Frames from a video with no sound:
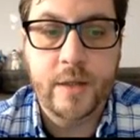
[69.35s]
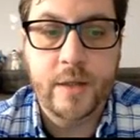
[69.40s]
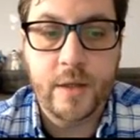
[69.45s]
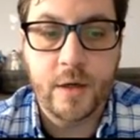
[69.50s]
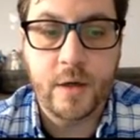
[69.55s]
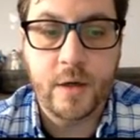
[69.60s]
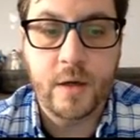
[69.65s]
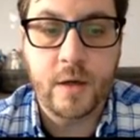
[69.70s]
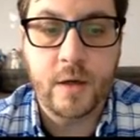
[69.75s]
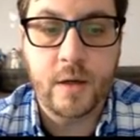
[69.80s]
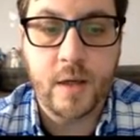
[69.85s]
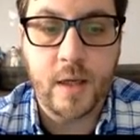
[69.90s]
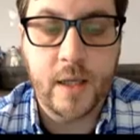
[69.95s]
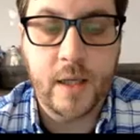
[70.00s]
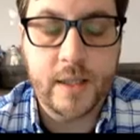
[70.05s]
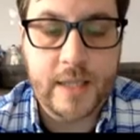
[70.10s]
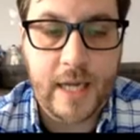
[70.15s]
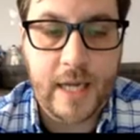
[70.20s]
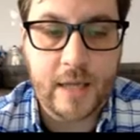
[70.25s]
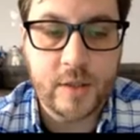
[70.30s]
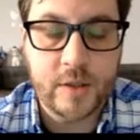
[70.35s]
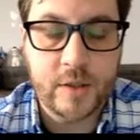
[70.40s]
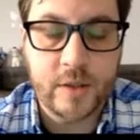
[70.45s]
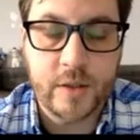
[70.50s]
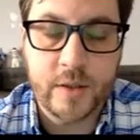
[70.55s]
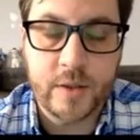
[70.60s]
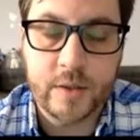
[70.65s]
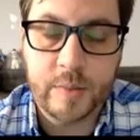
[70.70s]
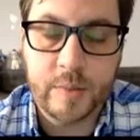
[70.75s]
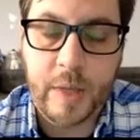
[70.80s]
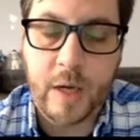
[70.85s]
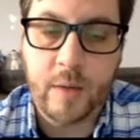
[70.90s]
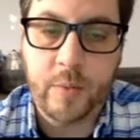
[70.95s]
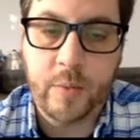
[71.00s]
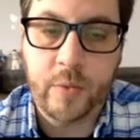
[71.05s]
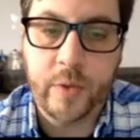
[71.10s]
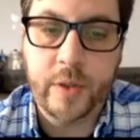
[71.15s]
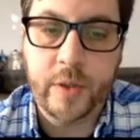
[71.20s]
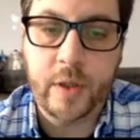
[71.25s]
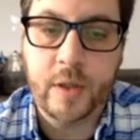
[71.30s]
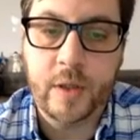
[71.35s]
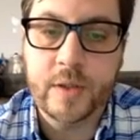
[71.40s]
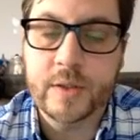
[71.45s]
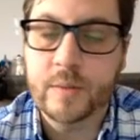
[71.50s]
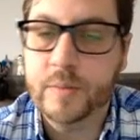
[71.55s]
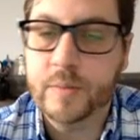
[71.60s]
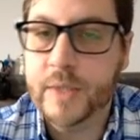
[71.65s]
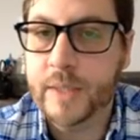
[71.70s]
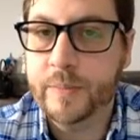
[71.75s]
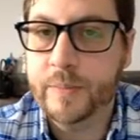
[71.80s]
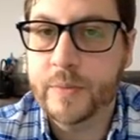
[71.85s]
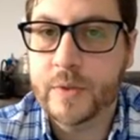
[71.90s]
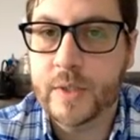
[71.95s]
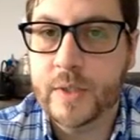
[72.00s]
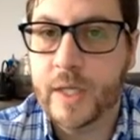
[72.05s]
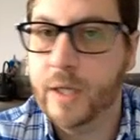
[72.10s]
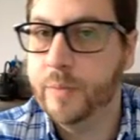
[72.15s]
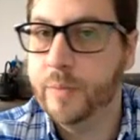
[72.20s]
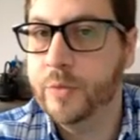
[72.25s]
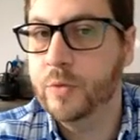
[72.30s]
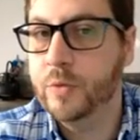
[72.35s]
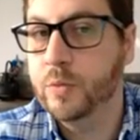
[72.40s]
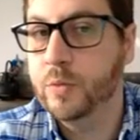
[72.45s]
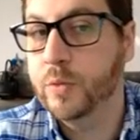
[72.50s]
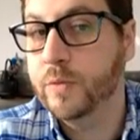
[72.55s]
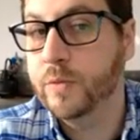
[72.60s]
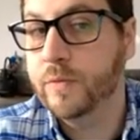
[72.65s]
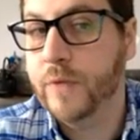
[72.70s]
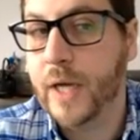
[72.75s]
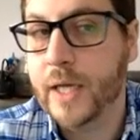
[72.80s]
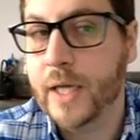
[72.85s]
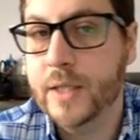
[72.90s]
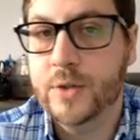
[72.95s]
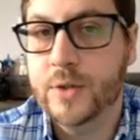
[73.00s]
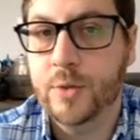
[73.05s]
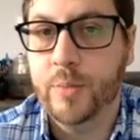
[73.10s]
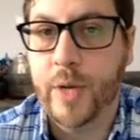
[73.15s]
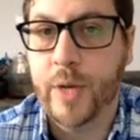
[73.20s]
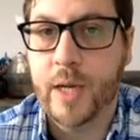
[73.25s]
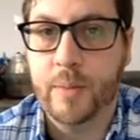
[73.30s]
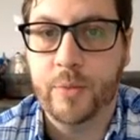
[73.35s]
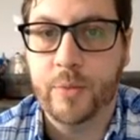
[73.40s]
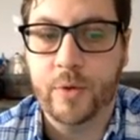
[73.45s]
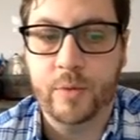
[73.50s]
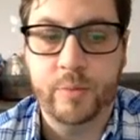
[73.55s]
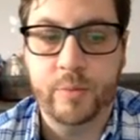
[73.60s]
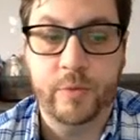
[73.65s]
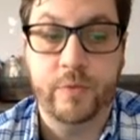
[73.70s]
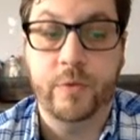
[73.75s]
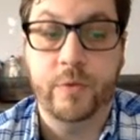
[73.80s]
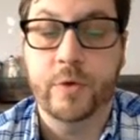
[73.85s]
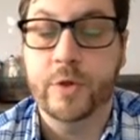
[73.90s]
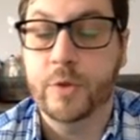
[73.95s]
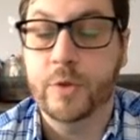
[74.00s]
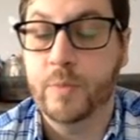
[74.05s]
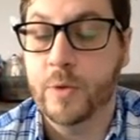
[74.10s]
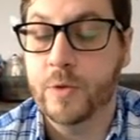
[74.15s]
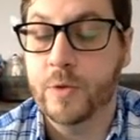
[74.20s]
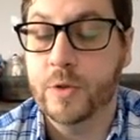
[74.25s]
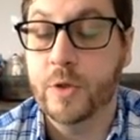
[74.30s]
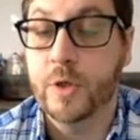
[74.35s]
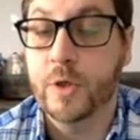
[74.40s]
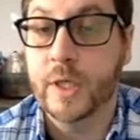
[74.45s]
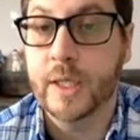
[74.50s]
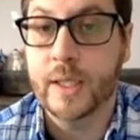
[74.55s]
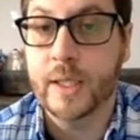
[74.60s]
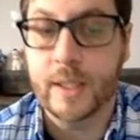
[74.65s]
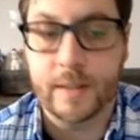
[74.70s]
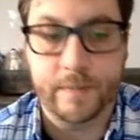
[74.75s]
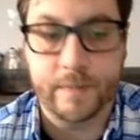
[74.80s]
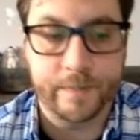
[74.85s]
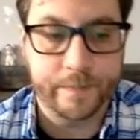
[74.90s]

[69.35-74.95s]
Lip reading: There, attached to this PowerPoint are some tips to help you revise your paper before turning it in.